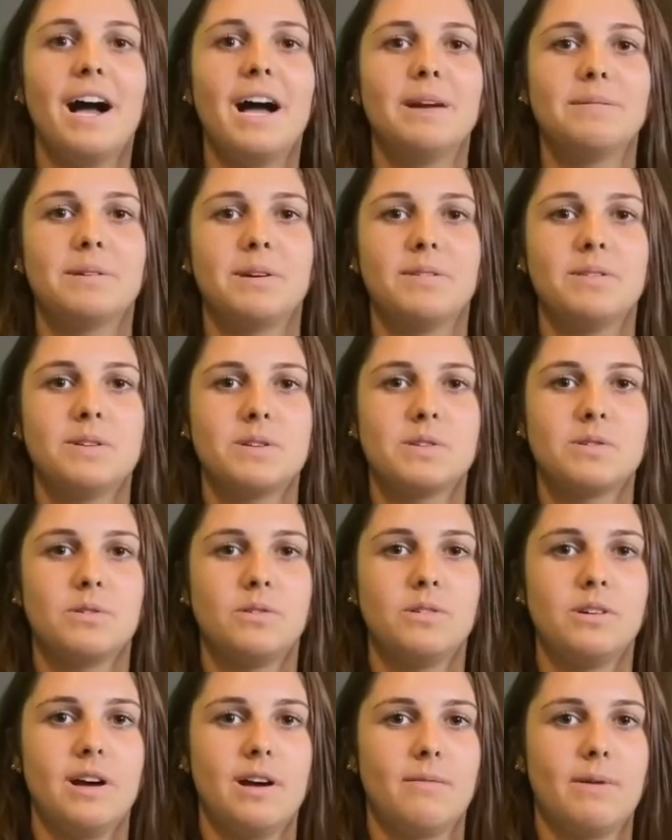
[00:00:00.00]
going to school
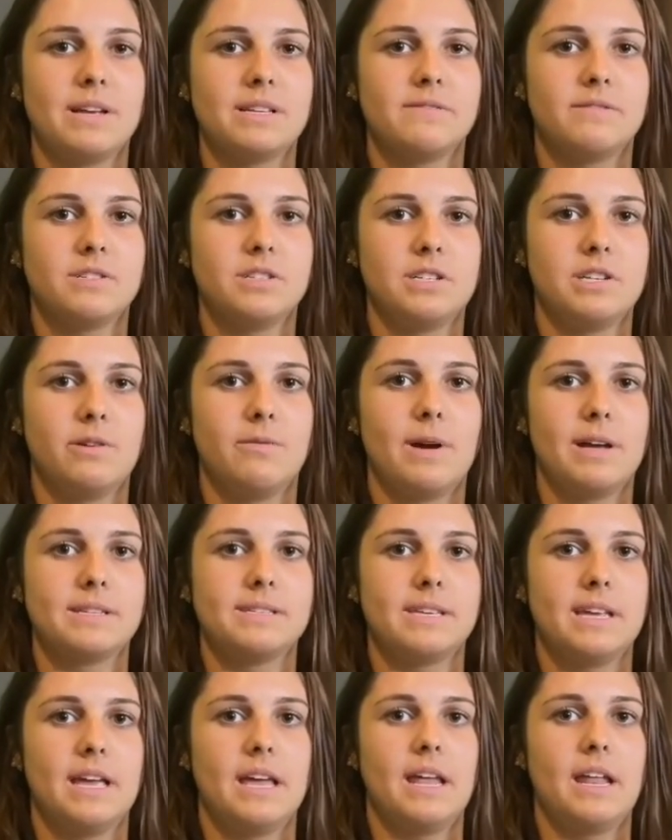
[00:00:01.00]
at West Virginia
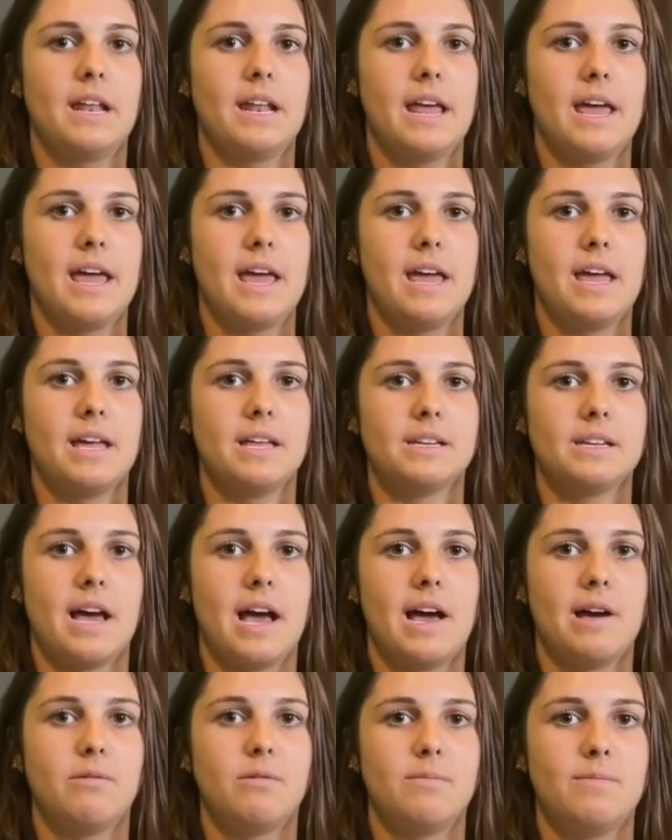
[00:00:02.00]
Wesleyan, and I
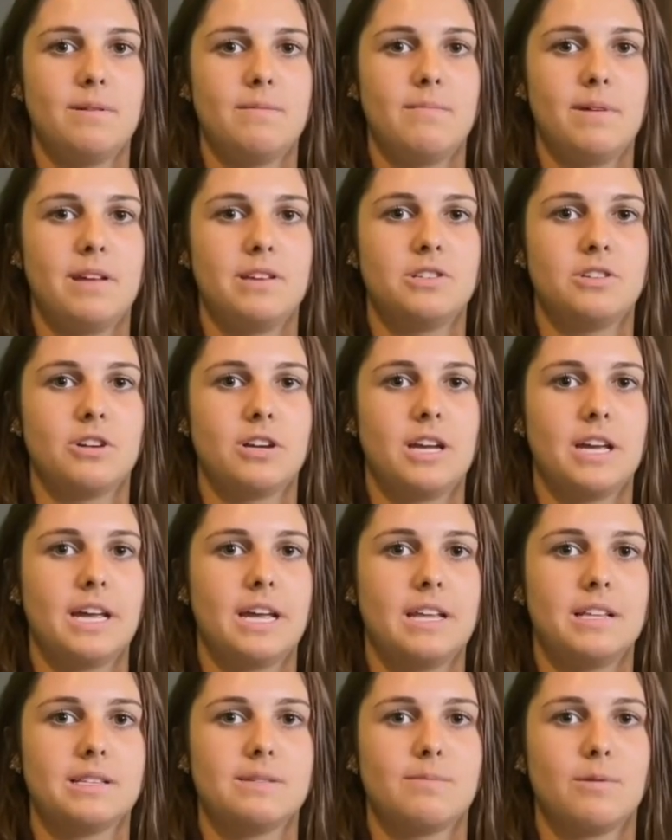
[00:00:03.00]
will be majoring
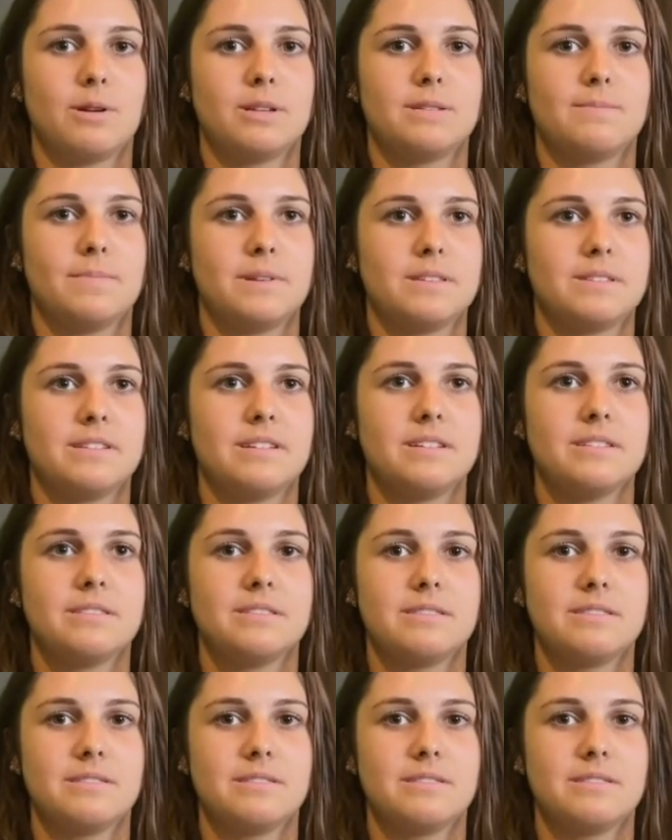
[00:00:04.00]
in sports business.